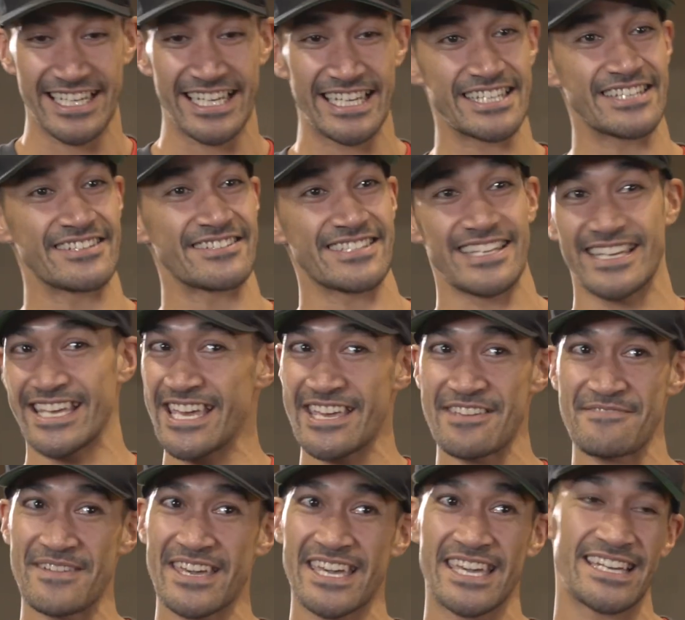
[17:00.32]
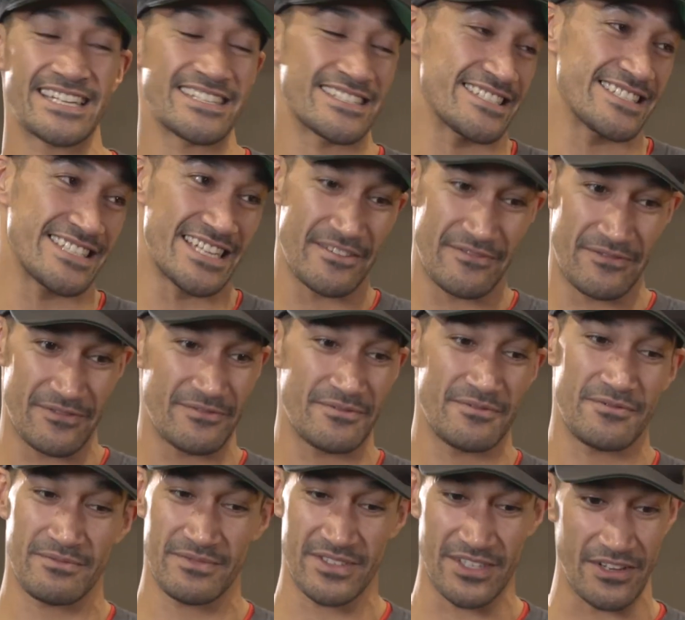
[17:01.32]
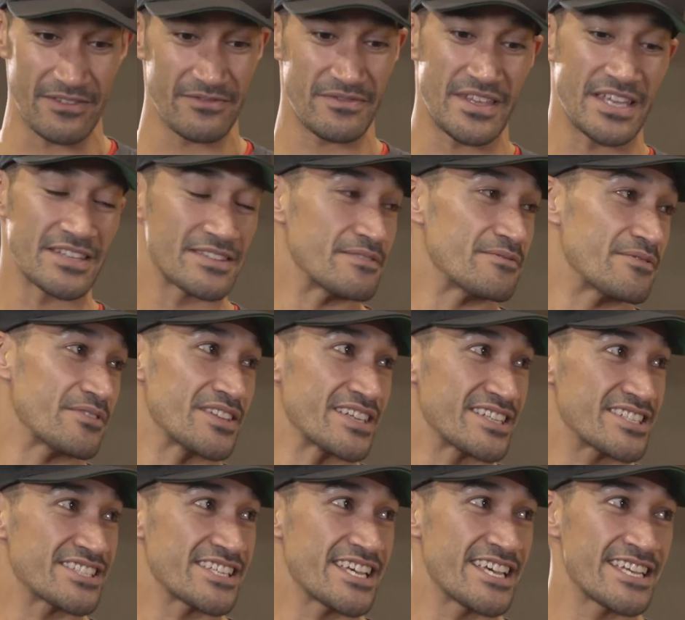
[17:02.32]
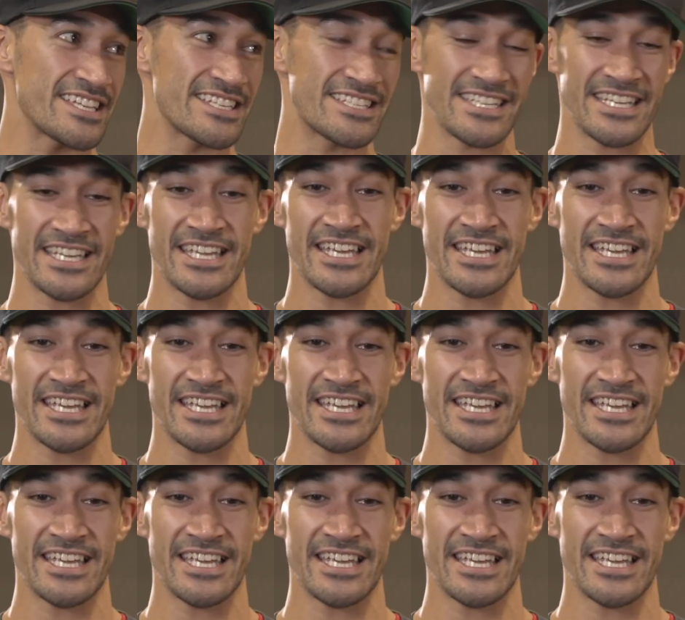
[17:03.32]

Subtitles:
and he was like, hey man, I was just like, you know, thanked him for the exchange.